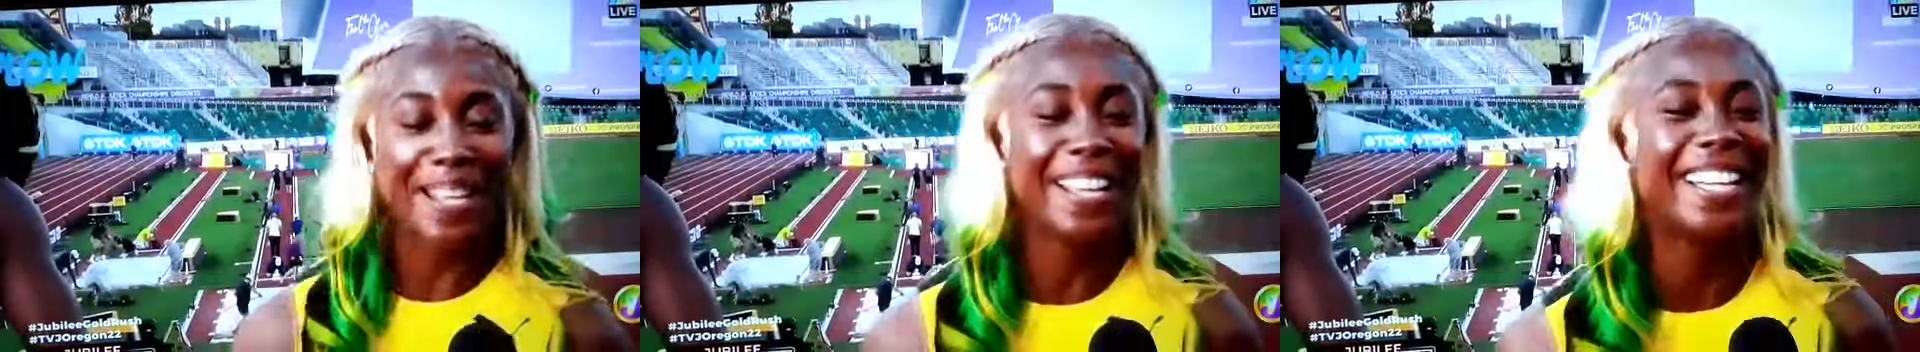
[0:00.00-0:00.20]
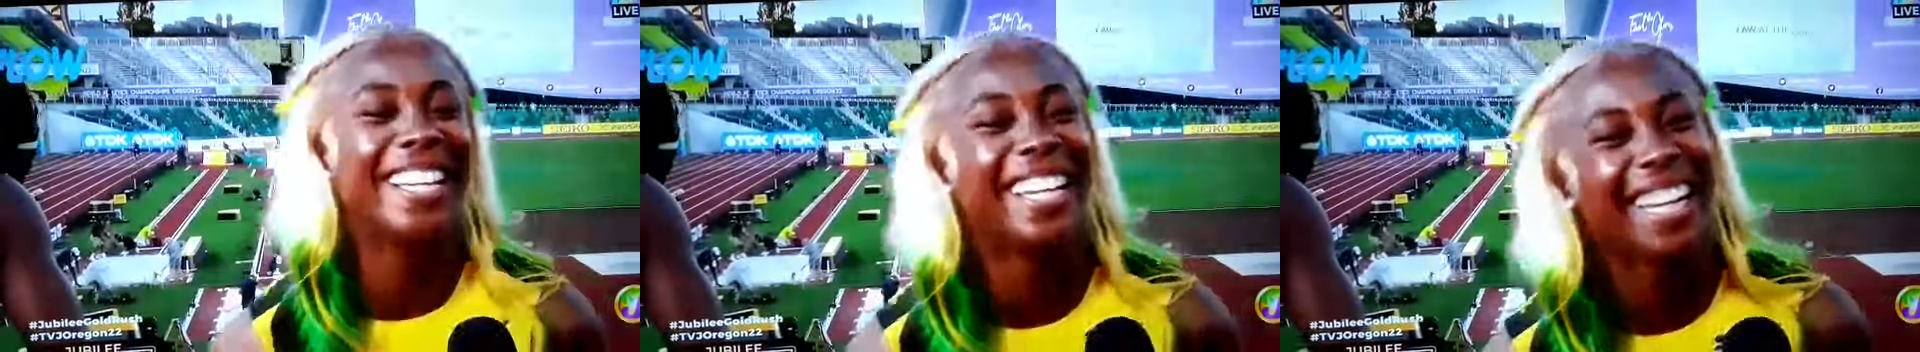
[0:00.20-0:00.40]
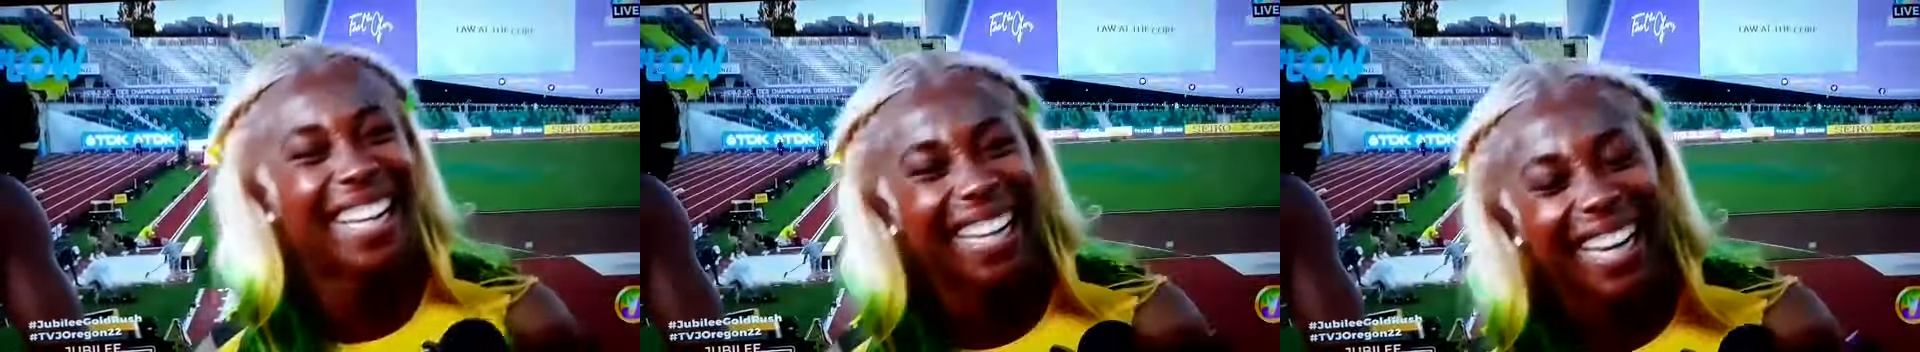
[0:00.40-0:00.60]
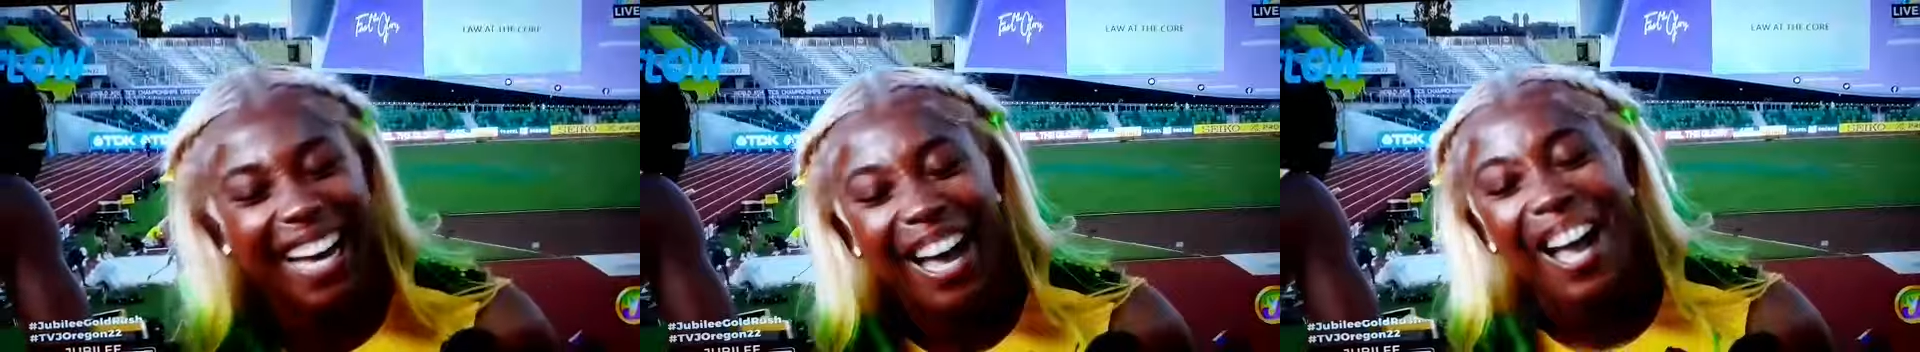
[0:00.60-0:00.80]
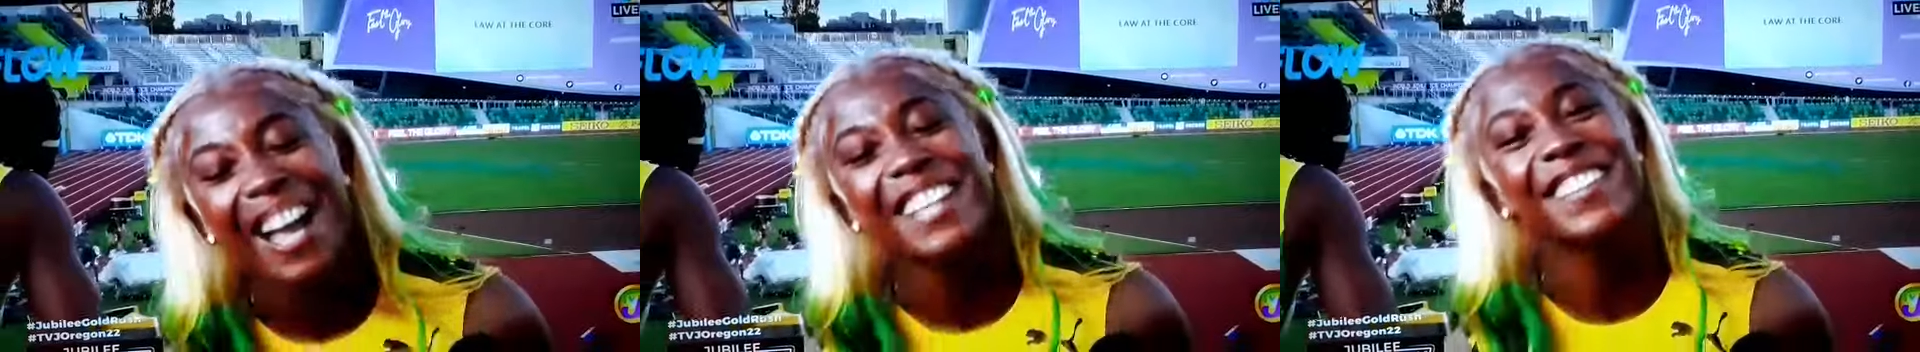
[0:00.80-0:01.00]

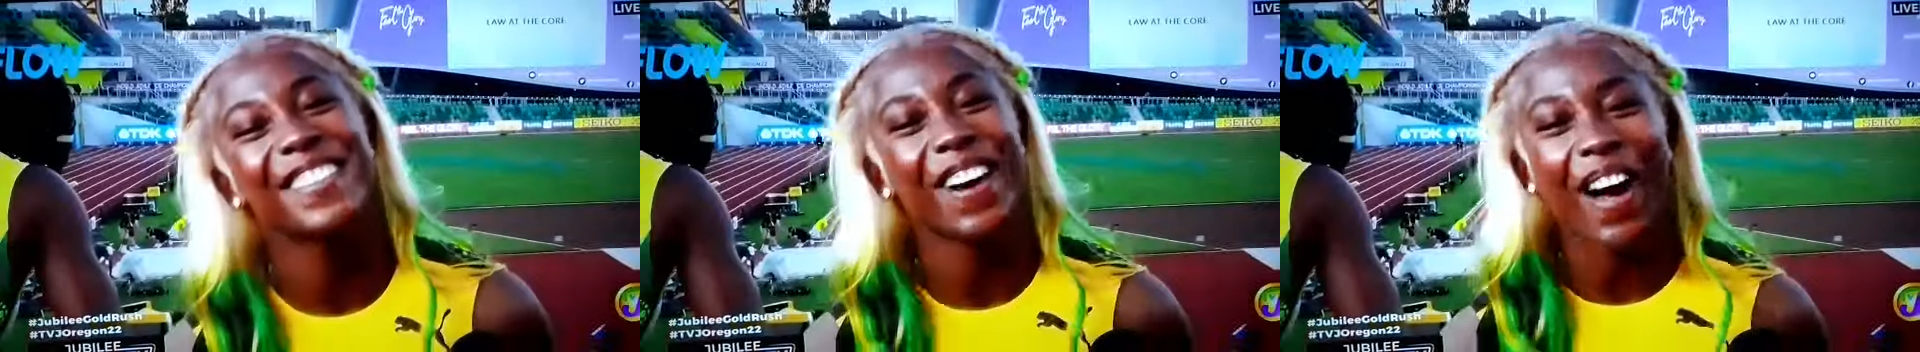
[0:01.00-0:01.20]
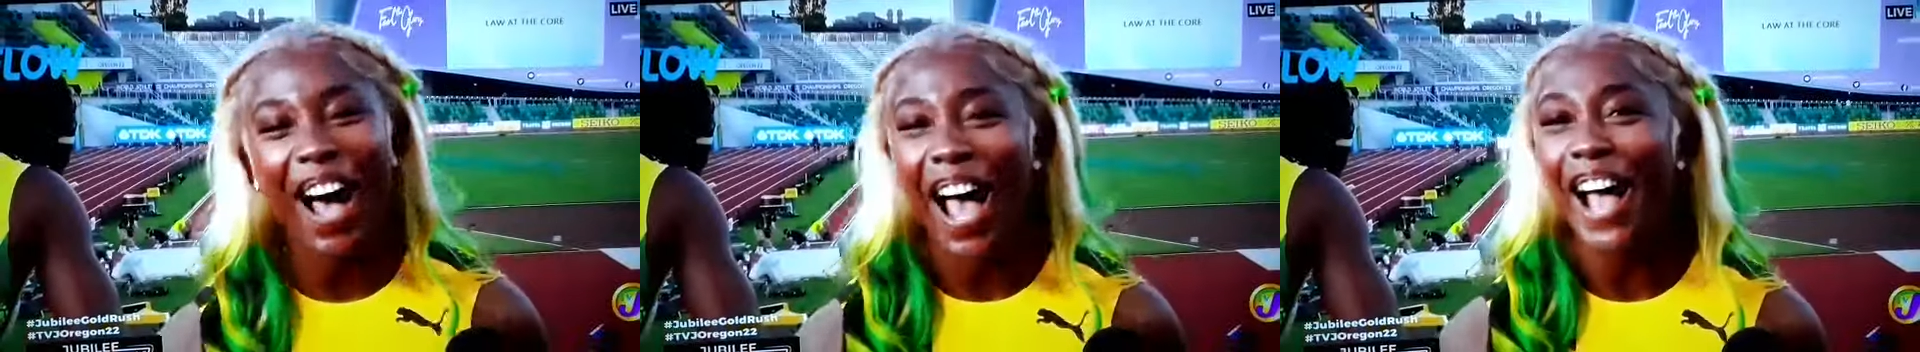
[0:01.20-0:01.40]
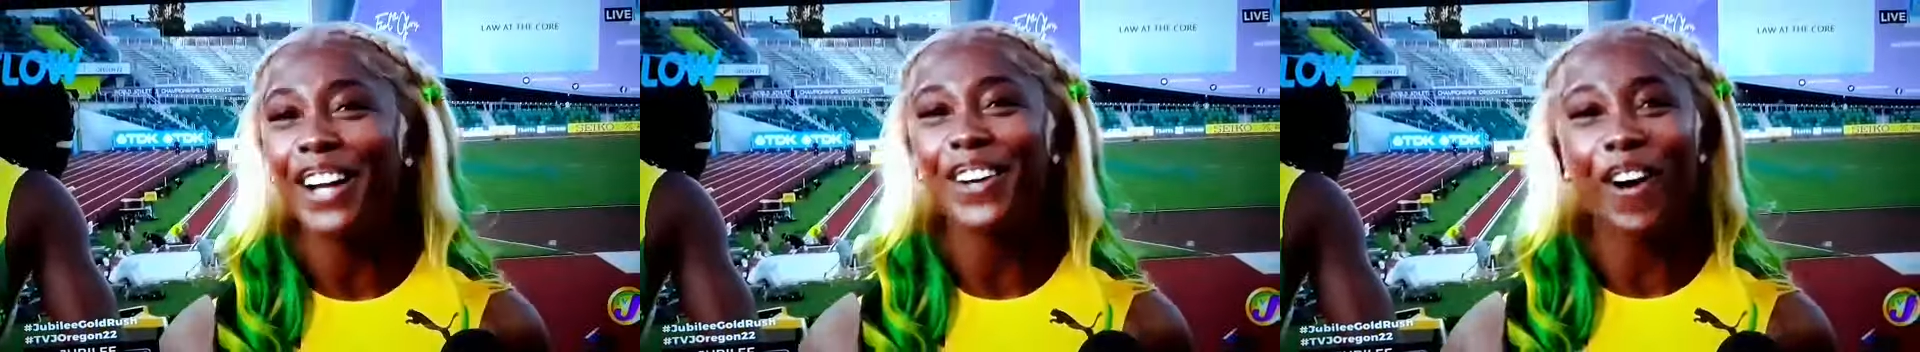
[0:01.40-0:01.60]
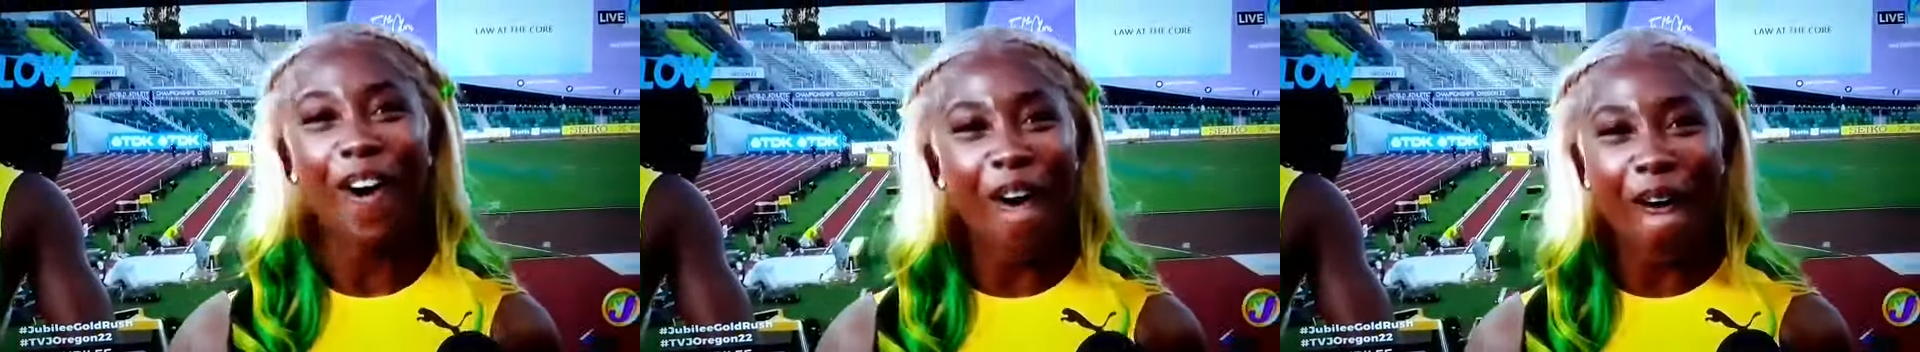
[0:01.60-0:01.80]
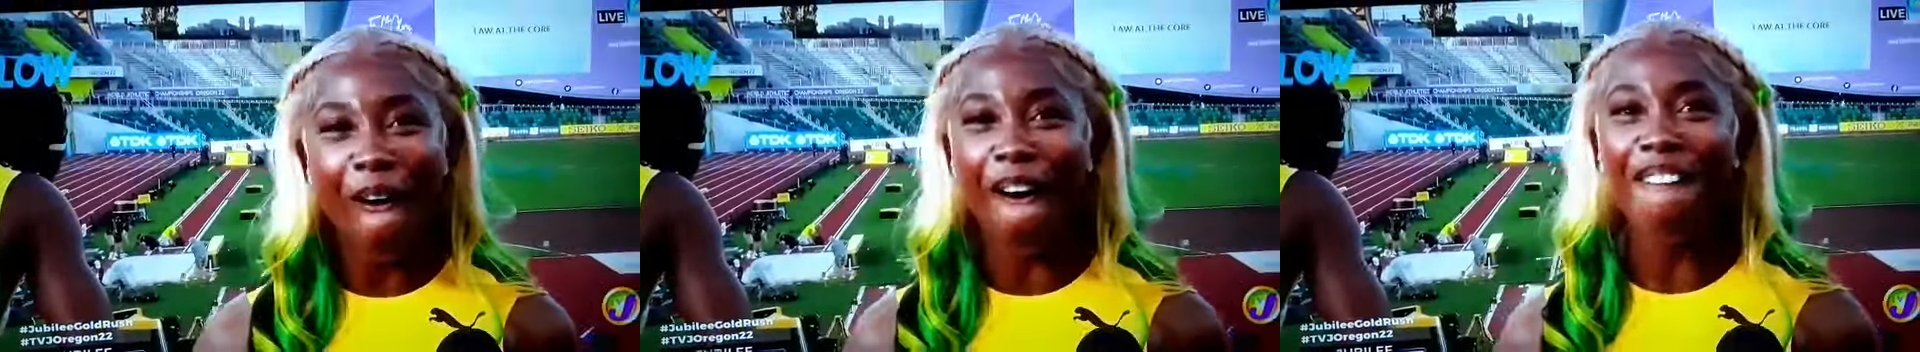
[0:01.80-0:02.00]
So I go
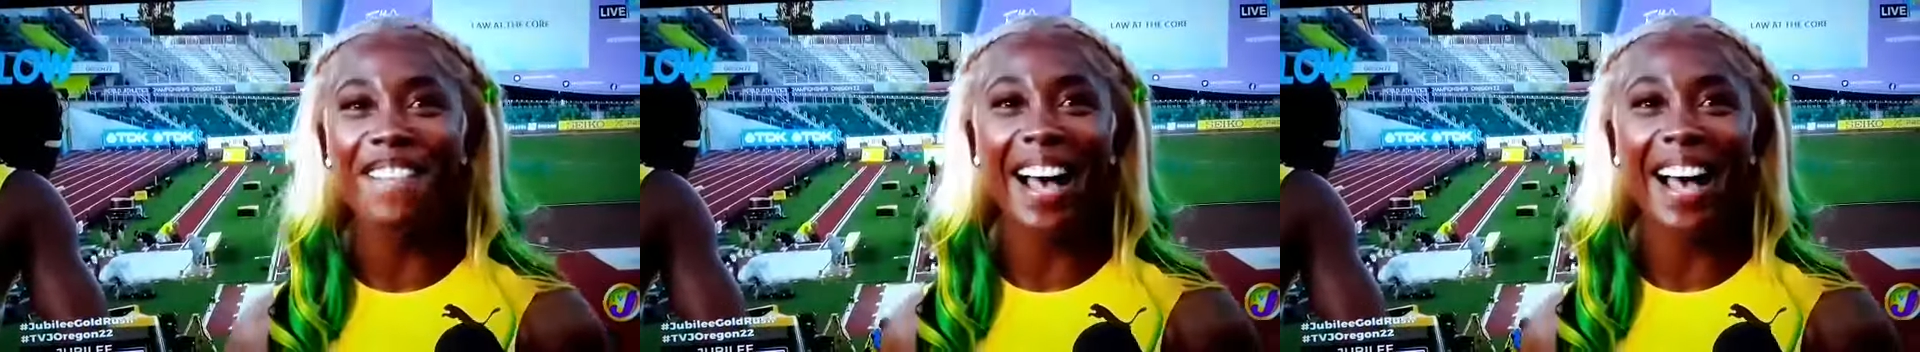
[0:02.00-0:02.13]
home,